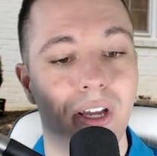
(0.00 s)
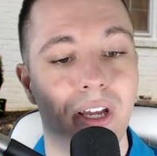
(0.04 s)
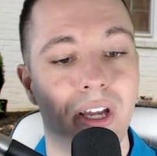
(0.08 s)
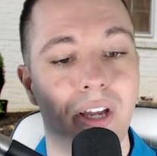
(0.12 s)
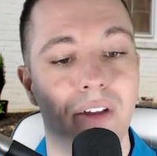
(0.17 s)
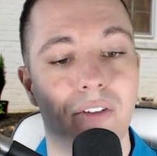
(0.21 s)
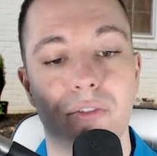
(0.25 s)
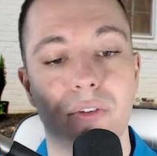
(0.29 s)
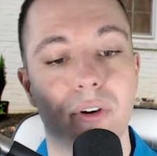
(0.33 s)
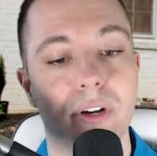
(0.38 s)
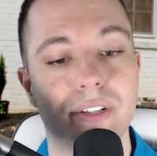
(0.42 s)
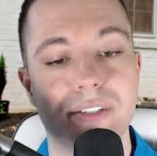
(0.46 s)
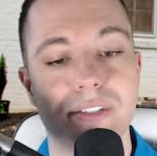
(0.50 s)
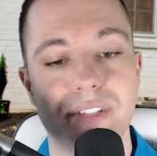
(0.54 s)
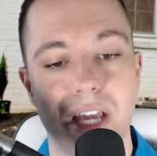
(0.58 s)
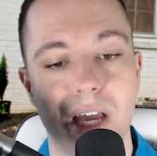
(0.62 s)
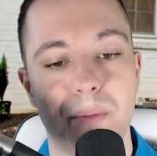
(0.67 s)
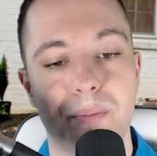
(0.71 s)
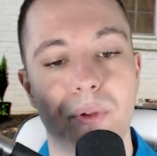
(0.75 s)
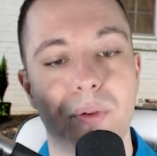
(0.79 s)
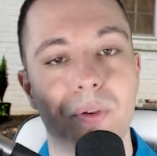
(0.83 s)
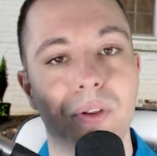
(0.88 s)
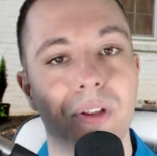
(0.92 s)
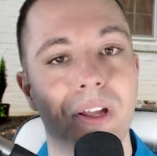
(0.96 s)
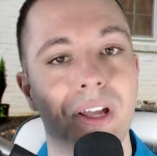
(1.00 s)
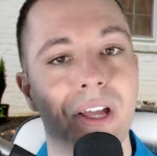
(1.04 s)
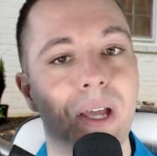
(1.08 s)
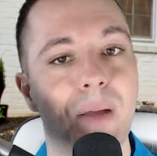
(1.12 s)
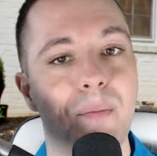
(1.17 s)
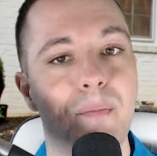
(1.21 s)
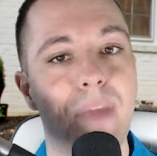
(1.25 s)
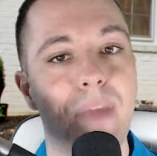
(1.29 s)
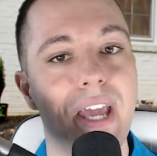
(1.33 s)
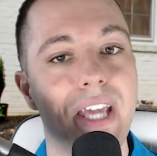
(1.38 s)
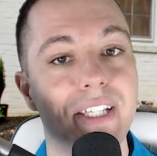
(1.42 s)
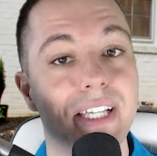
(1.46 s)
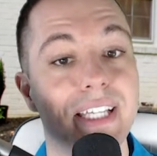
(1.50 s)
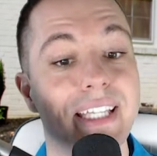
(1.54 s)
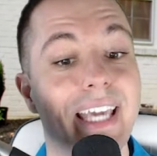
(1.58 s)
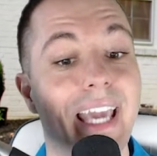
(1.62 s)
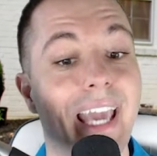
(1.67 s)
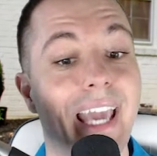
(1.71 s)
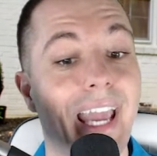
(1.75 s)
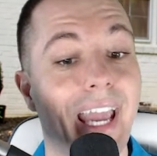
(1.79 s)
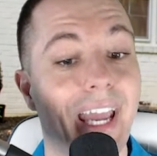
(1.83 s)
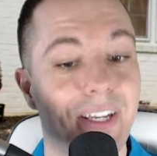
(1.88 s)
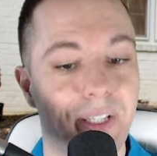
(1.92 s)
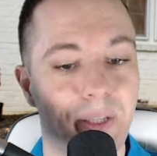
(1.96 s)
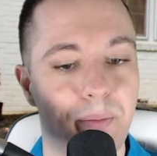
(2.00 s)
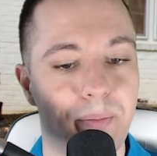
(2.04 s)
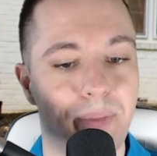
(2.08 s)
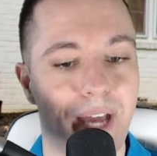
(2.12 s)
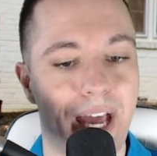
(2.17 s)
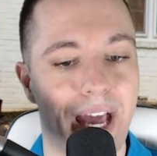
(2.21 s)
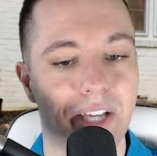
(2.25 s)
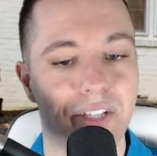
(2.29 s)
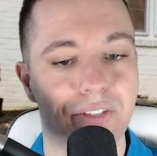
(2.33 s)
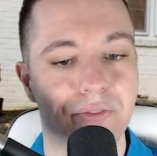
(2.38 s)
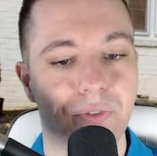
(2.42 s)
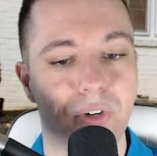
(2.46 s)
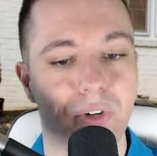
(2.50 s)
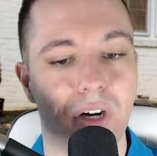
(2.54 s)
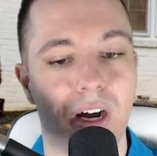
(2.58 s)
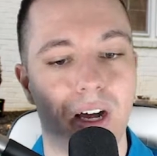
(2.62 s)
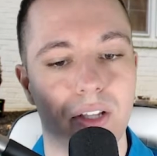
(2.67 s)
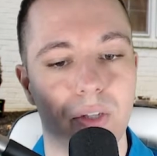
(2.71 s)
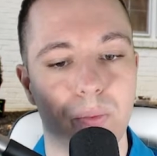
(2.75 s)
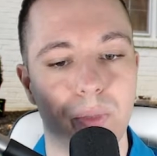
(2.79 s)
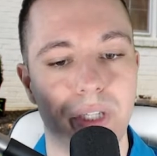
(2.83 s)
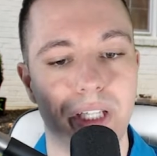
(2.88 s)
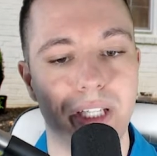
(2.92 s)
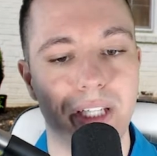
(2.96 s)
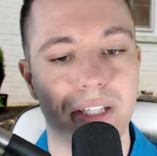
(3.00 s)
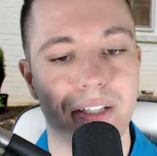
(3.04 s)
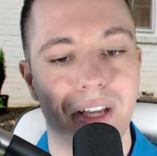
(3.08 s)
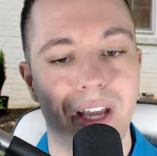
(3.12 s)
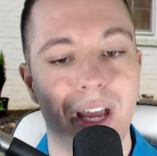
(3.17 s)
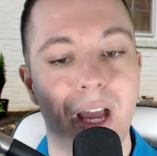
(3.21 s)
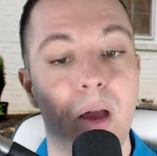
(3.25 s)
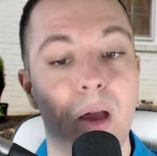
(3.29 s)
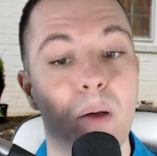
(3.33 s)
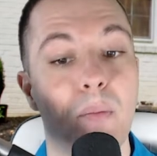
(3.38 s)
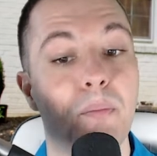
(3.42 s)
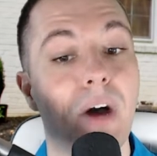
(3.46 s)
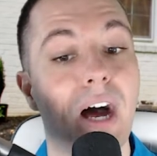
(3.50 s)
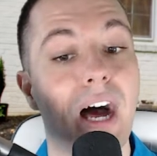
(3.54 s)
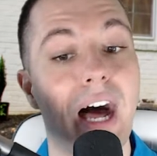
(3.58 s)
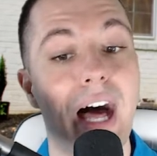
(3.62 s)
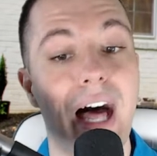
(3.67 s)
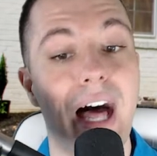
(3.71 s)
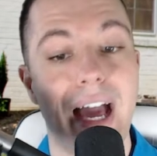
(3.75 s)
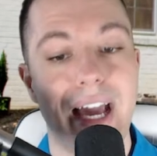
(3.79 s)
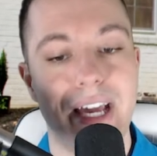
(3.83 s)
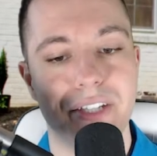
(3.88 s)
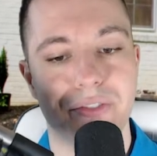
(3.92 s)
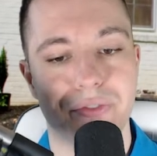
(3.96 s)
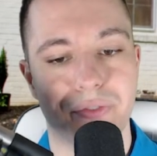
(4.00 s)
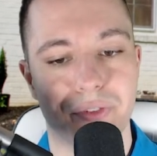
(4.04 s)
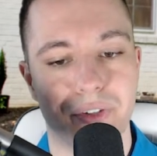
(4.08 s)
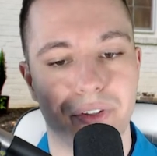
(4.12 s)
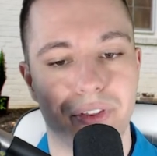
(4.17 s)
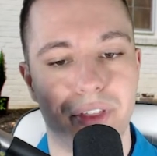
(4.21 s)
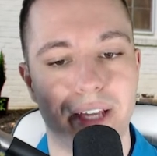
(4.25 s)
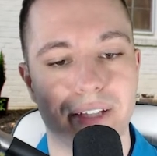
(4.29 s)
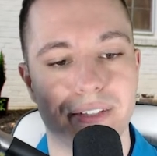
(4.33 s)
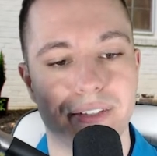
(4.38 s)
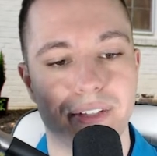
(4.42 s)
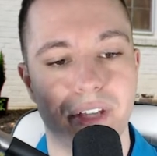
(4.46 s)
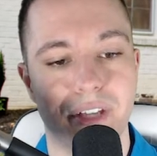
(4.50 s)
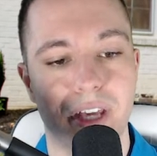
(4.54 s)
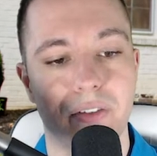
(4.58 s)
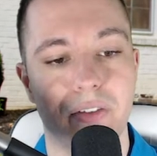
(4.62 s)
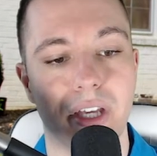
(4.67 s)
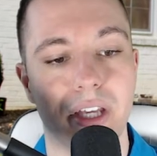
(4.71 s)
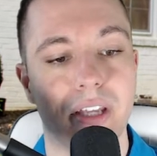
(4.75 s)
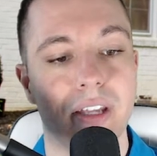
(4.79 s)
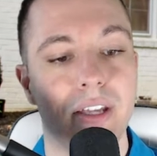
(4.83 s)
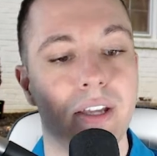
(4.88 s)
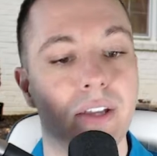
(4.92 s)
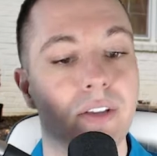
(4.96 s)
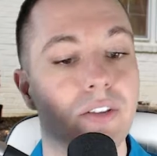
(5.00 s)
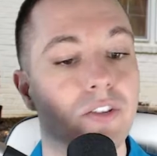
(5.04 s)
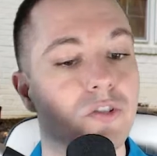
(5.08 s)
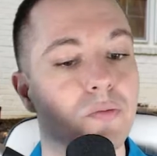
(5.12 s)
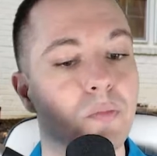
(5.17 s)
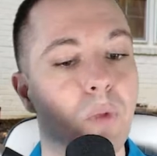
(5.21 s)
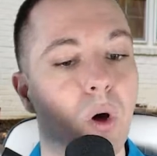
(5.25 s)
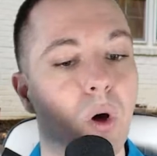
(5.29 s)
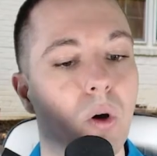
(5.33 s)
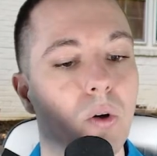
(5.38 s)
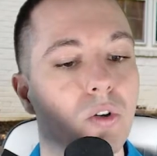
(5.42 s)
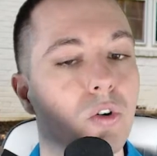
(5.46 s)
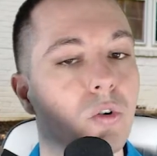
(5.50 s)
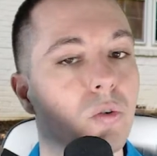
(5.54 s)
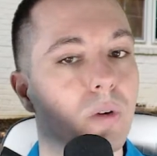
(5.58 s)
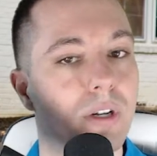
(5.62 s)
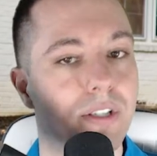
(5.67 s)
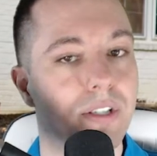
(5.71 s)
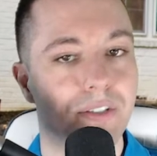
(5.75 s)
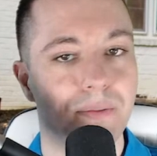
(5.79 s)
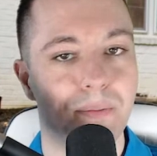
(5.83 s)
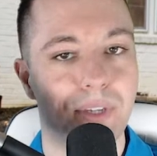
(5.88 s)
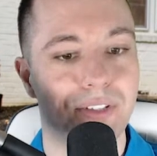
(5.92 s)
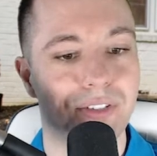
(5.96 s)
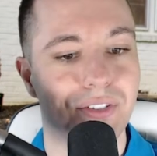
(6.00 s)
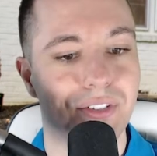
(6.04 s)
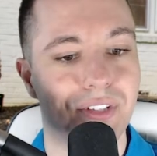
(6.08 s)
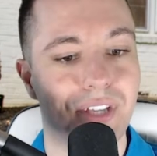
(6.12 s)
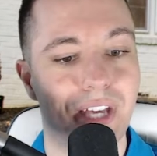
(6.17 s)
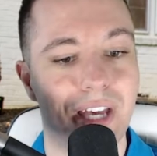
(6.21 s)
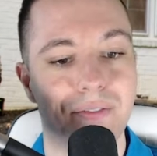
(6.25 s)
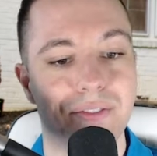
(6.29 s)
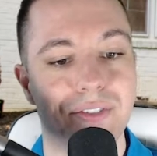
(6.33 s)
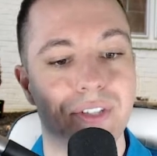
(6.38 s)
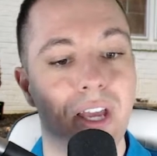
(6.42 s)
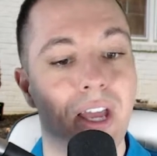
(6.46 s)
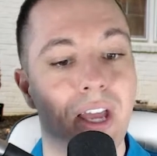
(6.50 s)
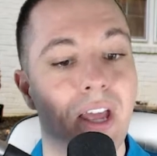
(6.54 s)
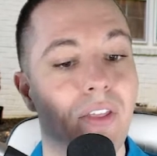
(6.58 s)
For example, make candy bags for Halloween, pies for Thanksgiving, small Christmas gifts.